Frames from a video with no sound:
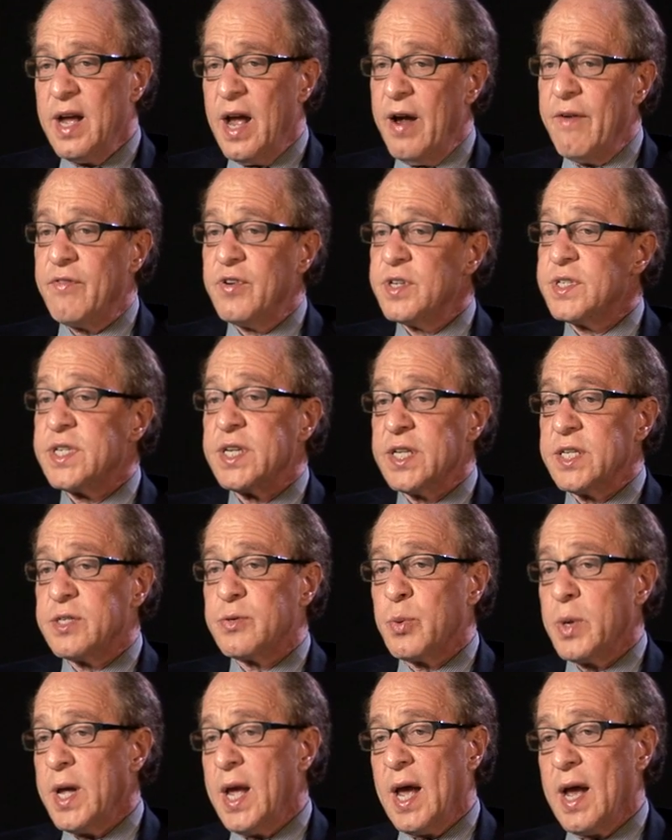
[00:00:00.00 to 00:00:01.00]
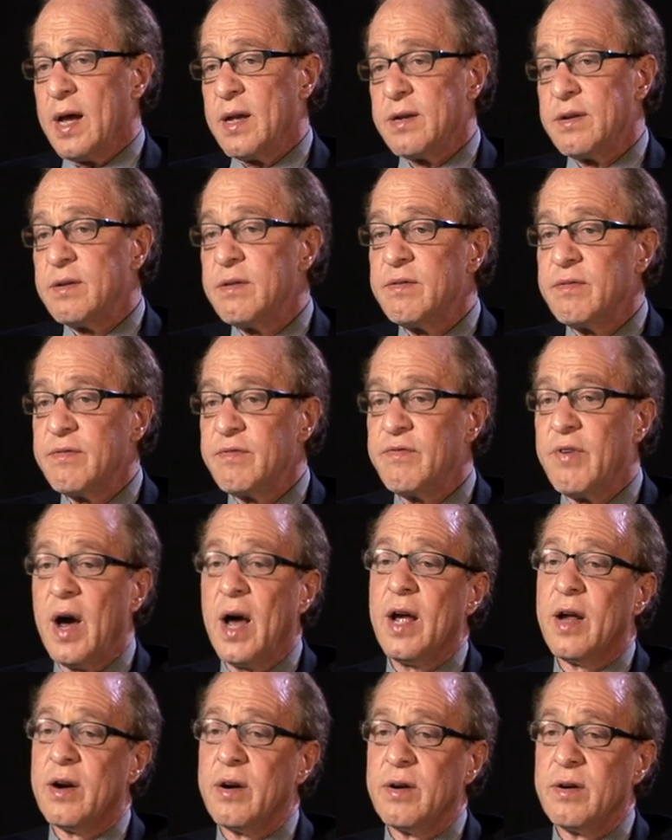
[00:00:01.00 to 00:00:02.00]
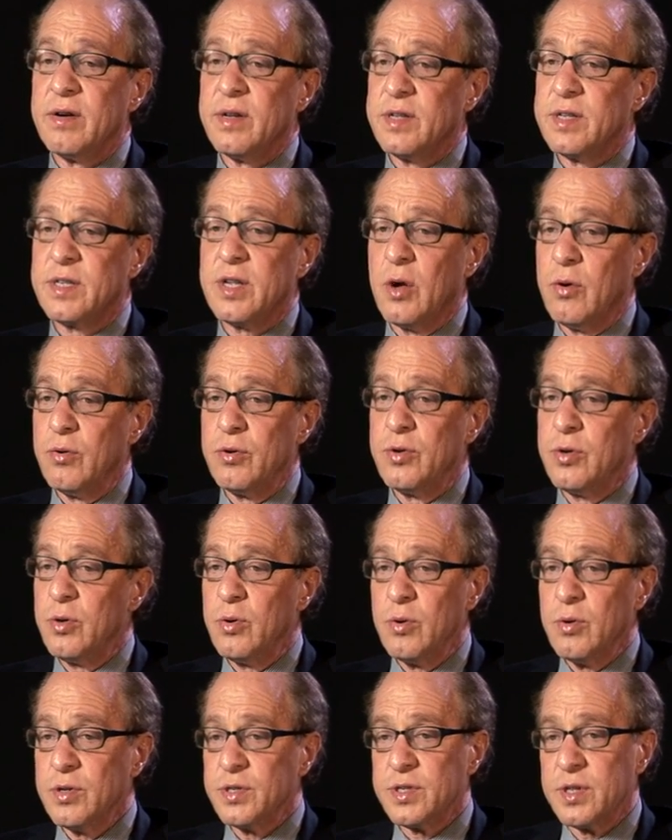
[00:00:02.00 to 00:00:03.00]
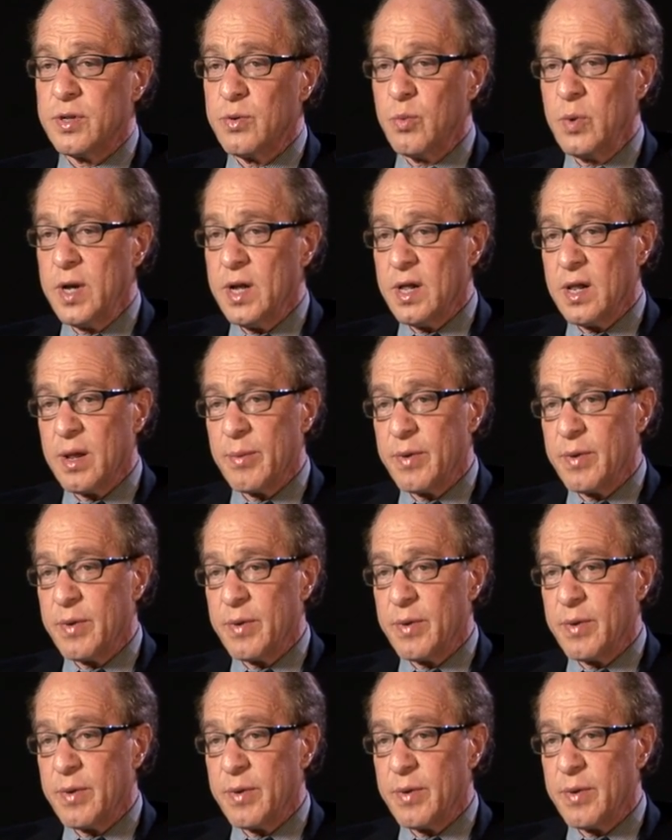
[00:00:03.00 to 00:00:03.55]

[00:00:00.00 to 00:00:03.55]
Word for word: ever since we had fire and stone tools and the wheel.